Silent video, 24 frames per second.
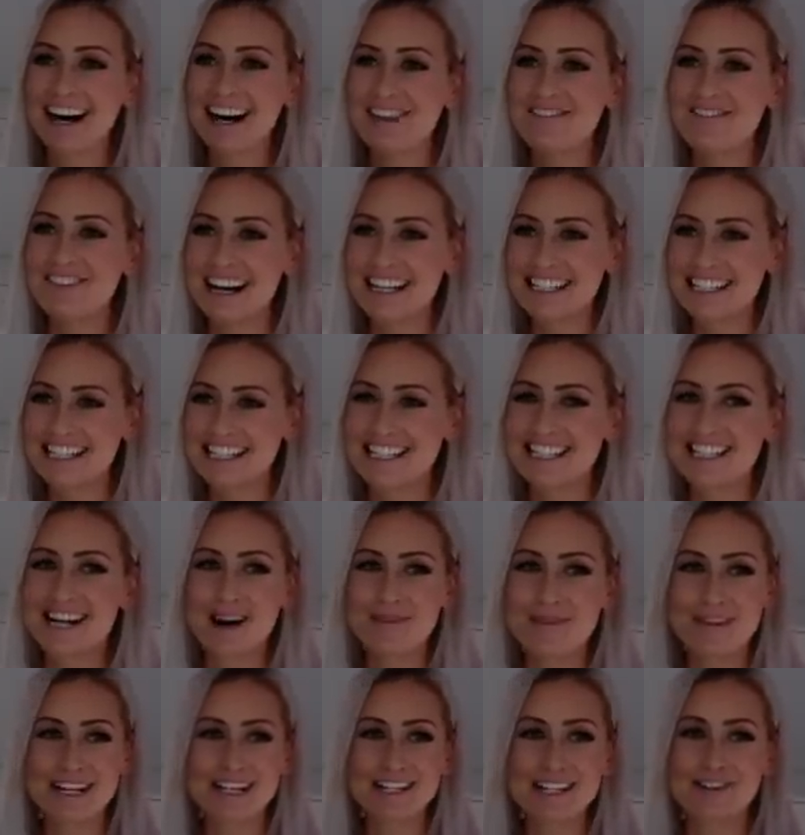My
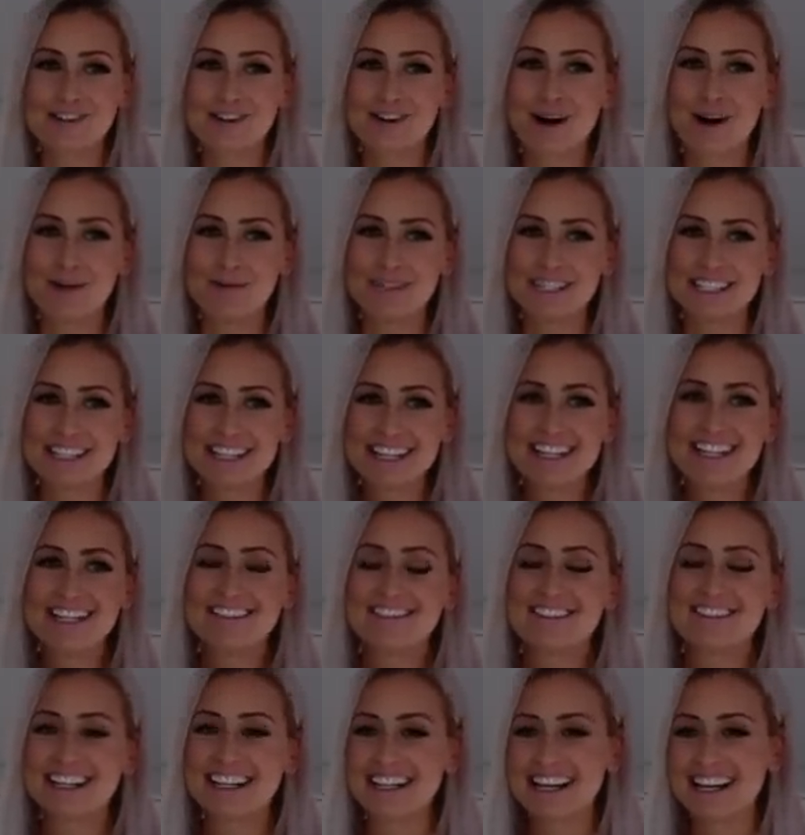stomach dropped
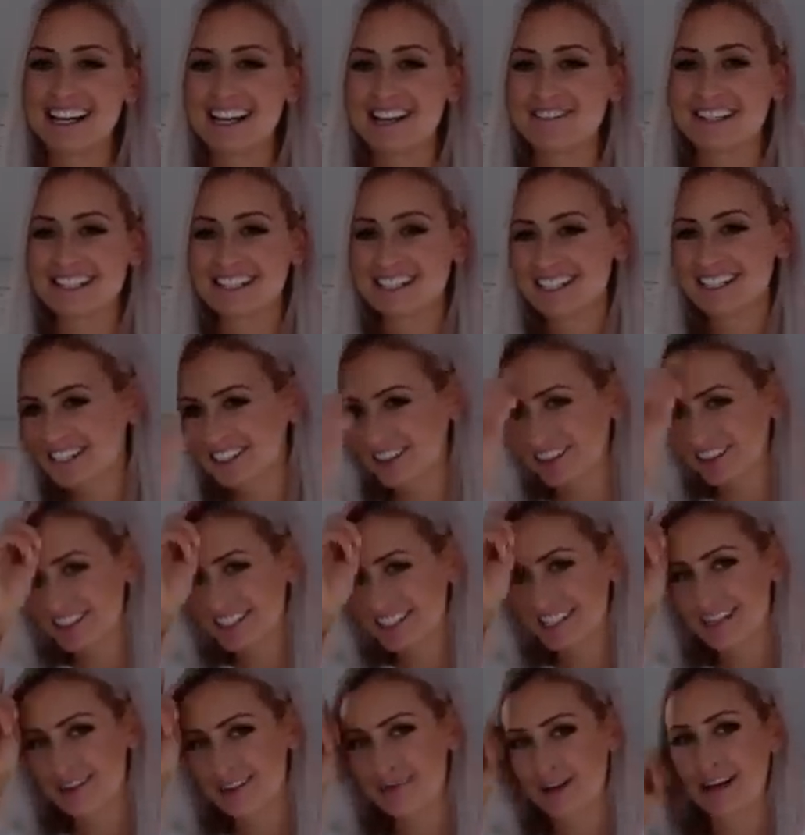when Nima, you know,
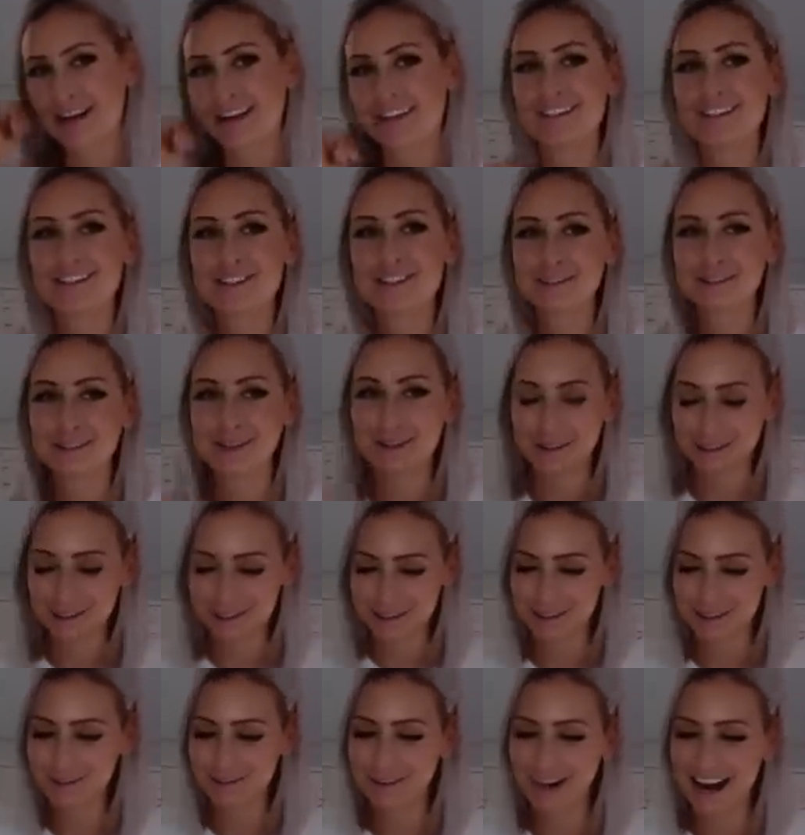said we're going to do it on
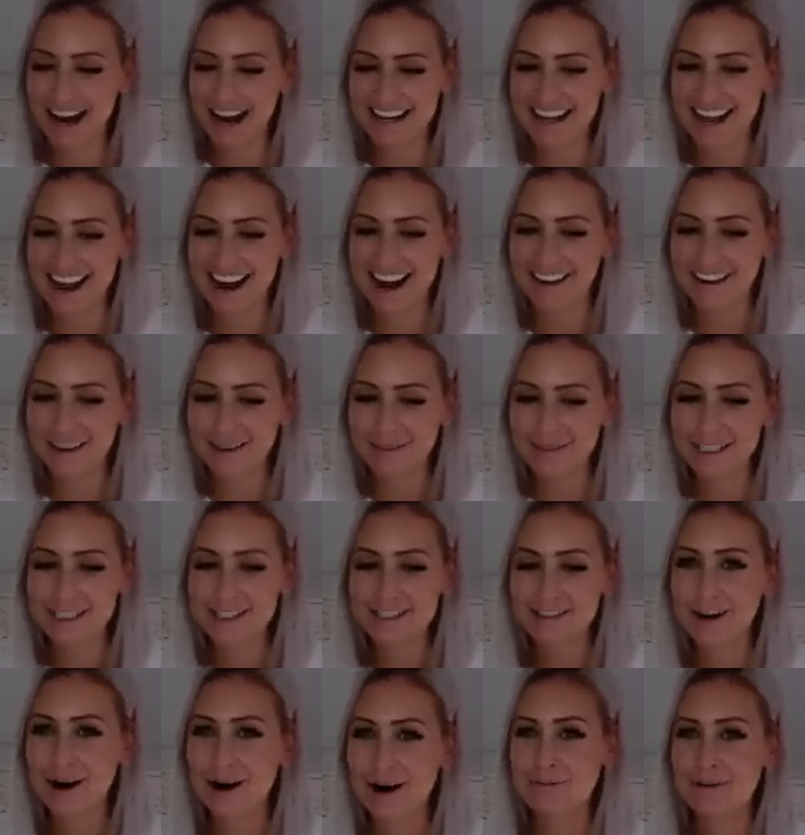you right now. I was
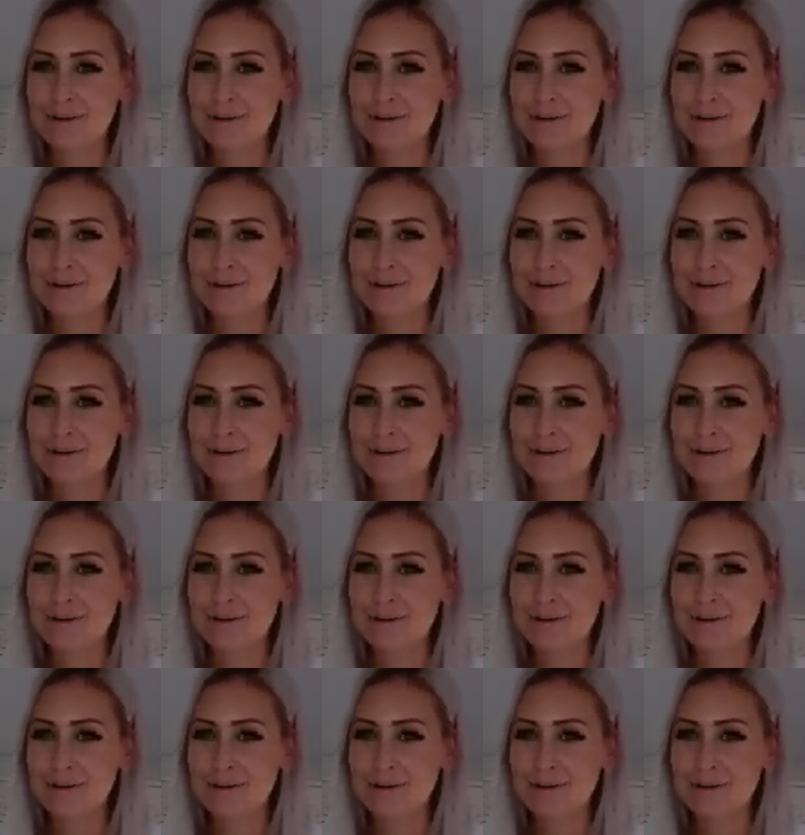not